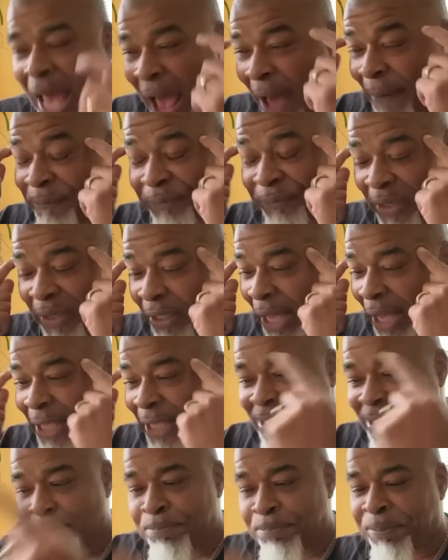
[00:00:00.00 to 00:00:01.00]
I think I
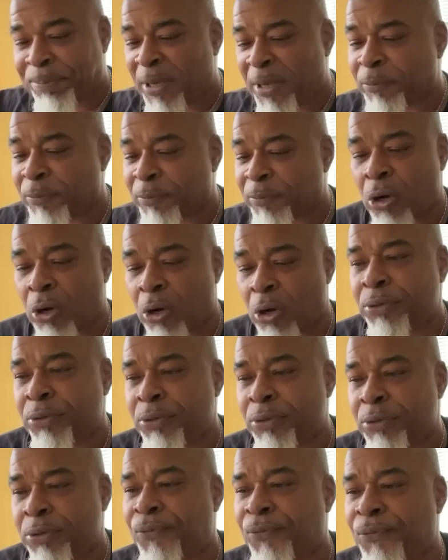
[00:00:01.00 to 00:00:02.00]
see people so
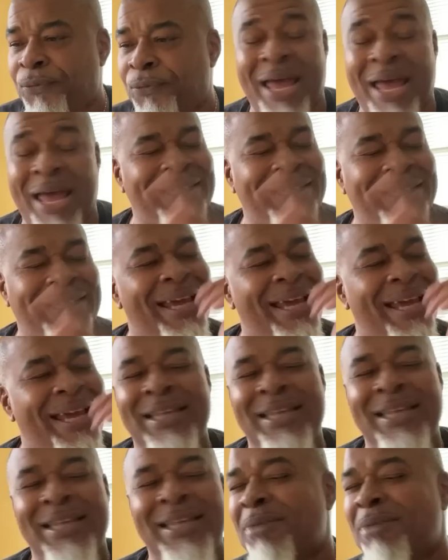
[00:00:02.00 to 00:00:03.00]
beautiful. I'm like, they ain't
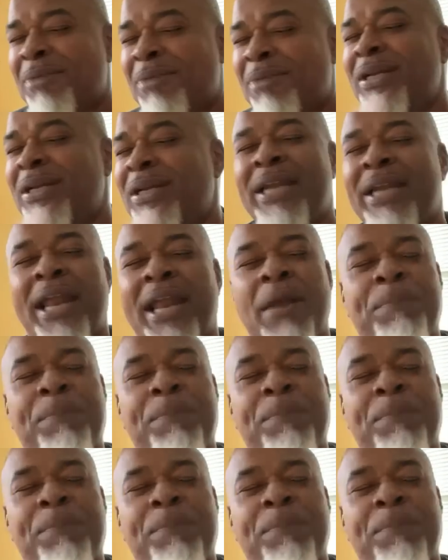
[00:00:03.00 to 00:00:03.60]
thinking about none of that.